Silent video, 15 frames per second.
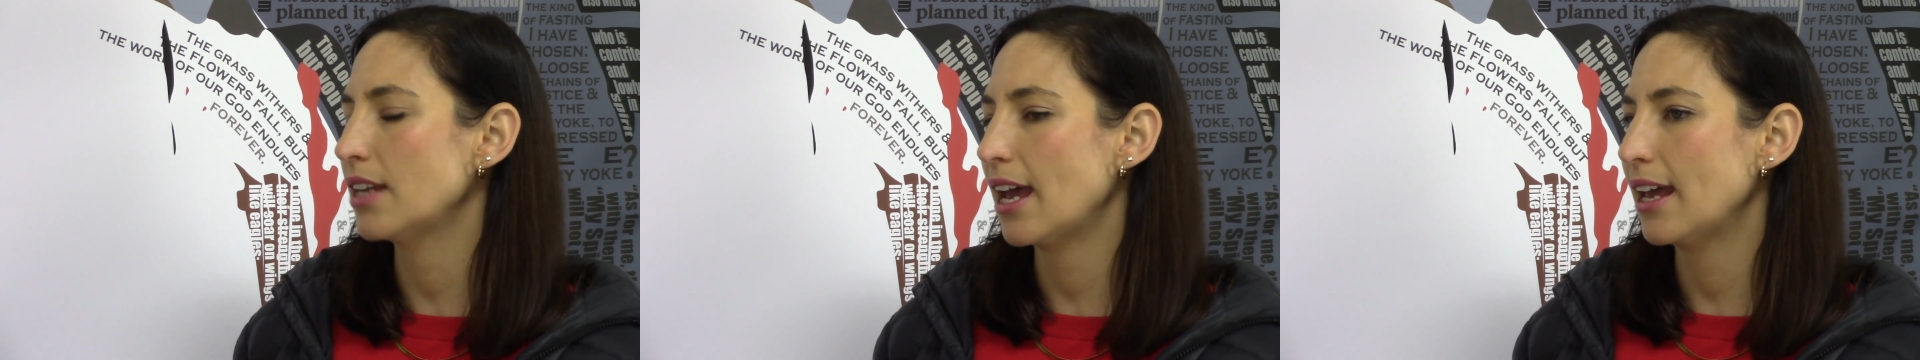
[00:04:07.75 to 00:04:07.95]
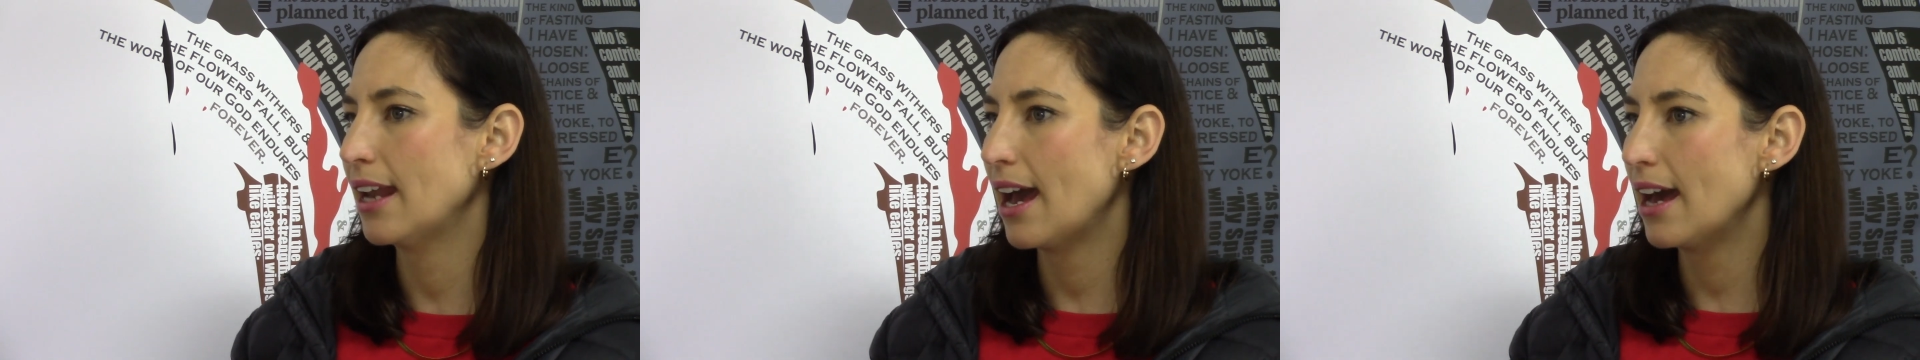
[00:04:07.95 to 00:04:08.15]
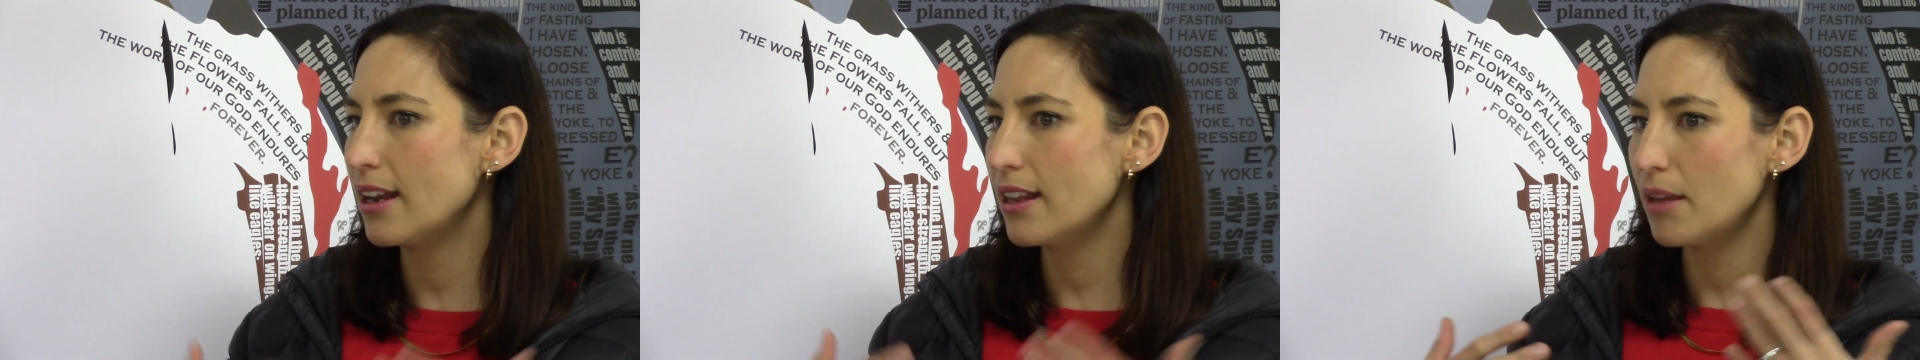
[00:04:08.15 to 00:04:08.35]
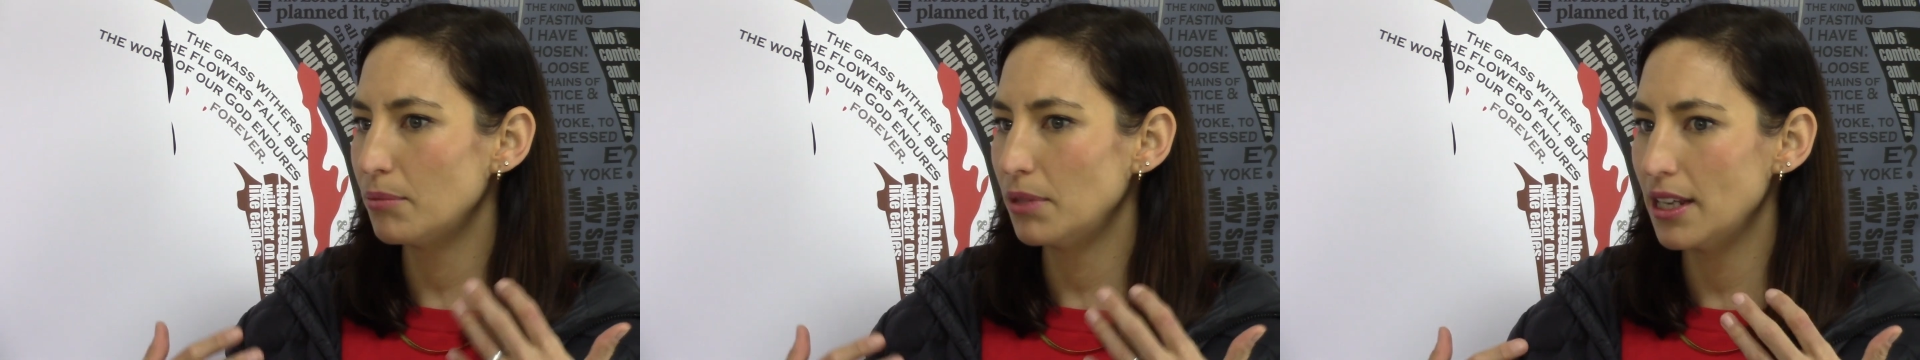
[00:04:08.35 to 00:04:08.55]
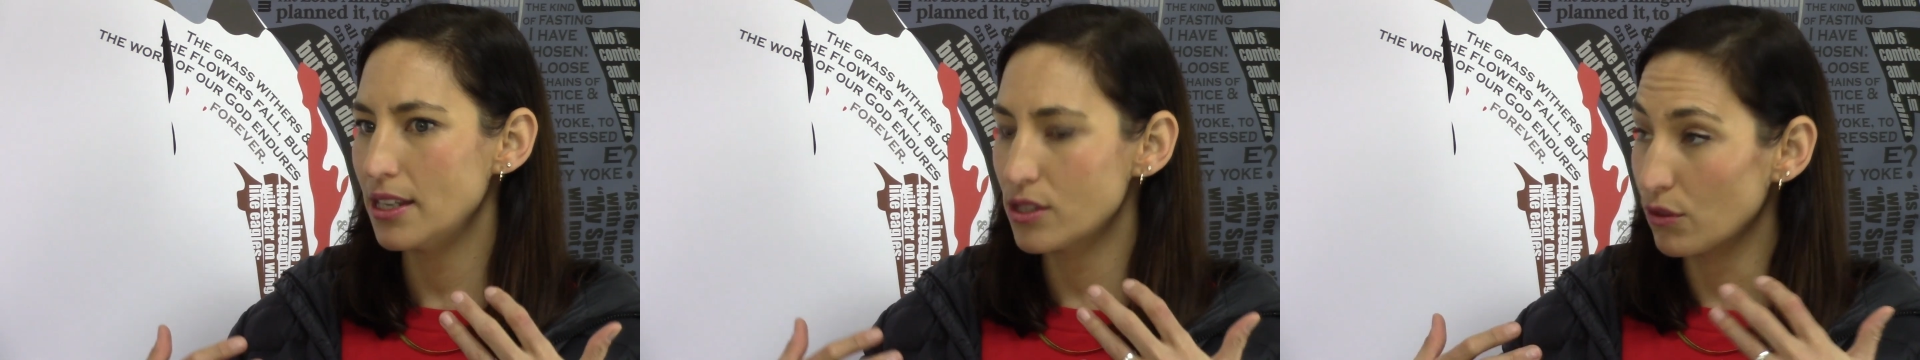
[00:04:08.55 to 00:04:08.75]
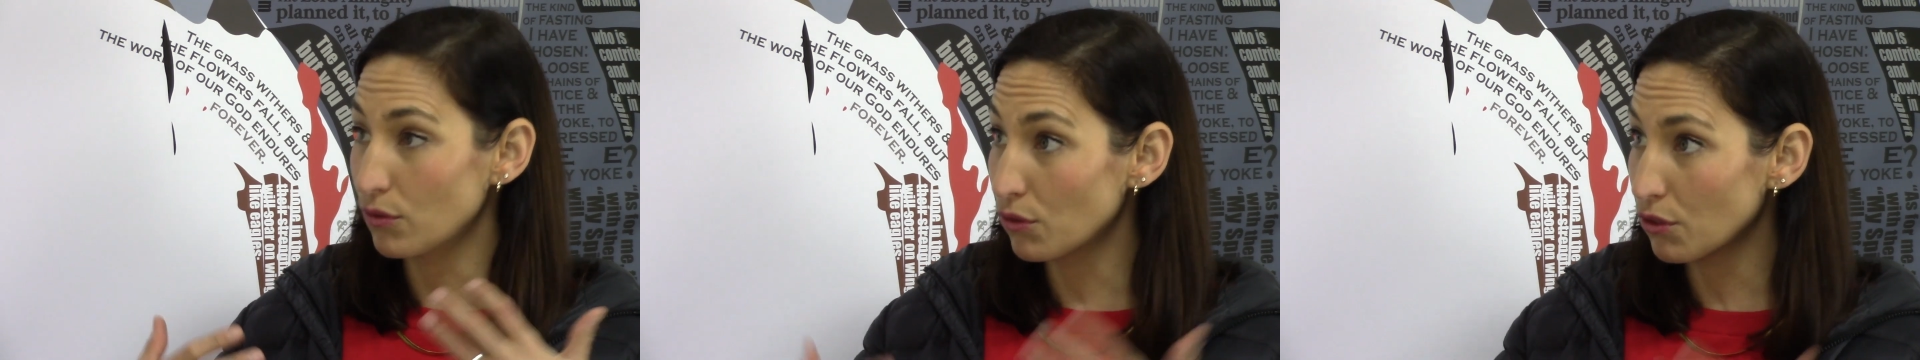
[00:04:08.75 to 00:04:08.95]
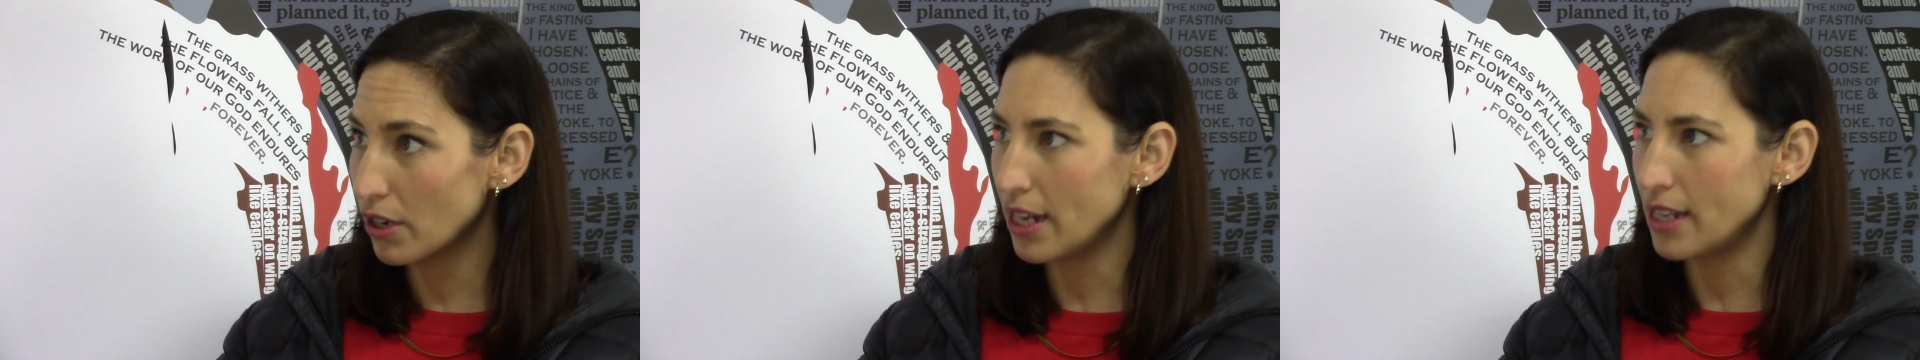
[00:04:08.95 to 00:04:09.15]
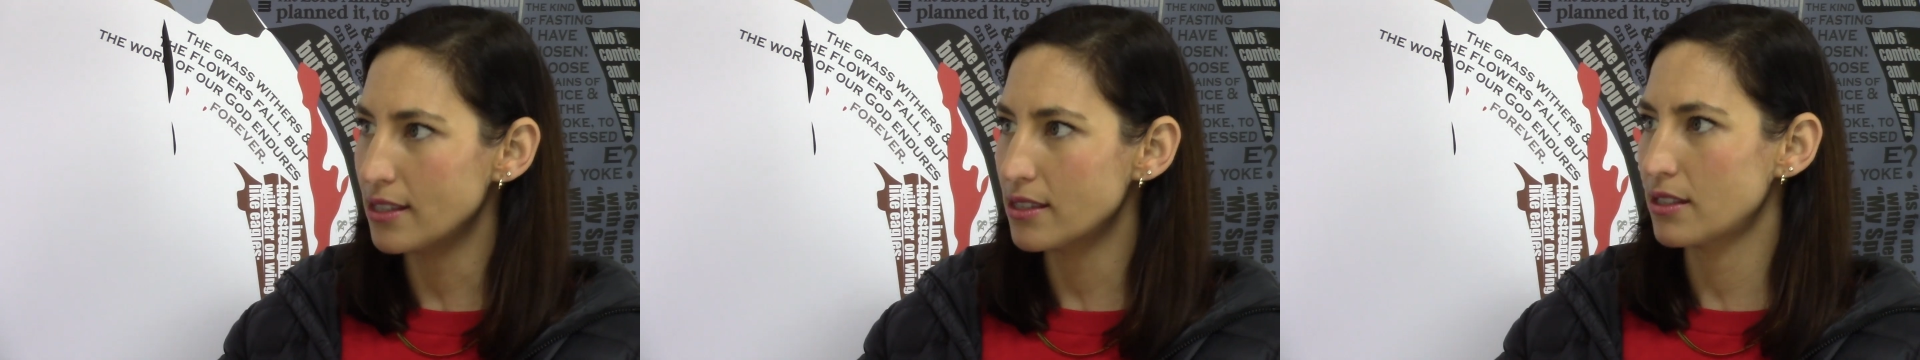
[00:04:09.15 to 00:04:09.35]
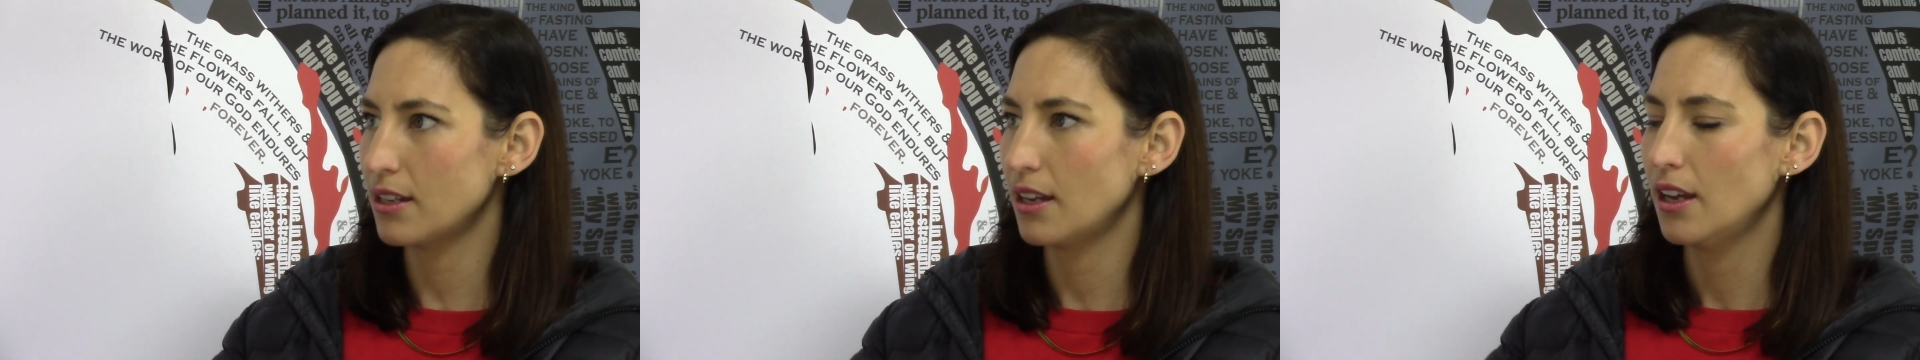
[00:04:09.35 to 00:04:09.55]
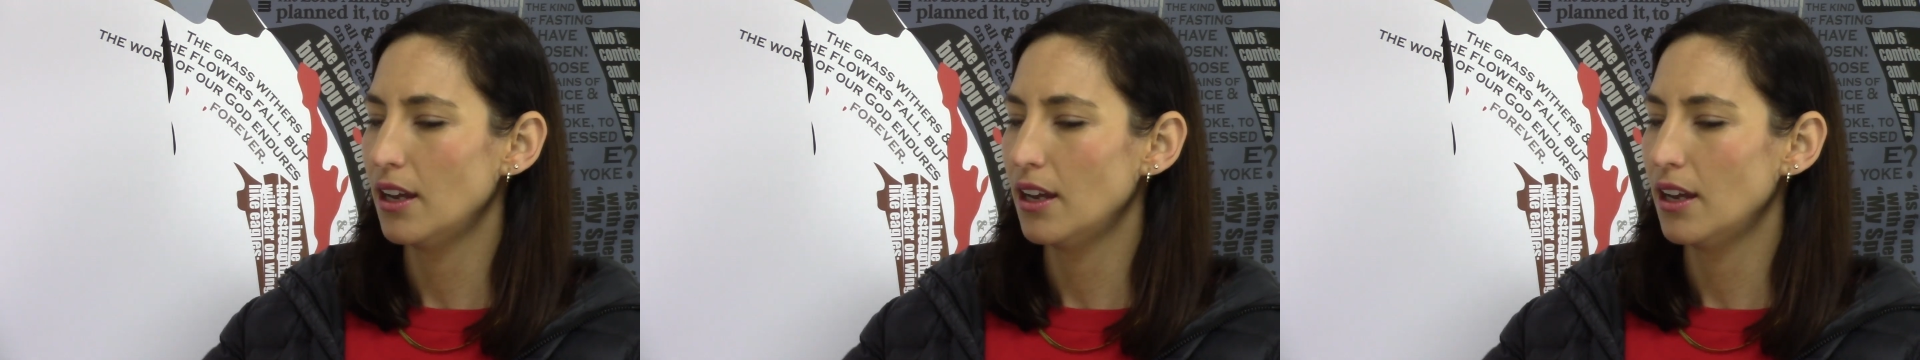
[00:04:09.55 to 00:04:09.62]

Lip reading: and out of that place of rest,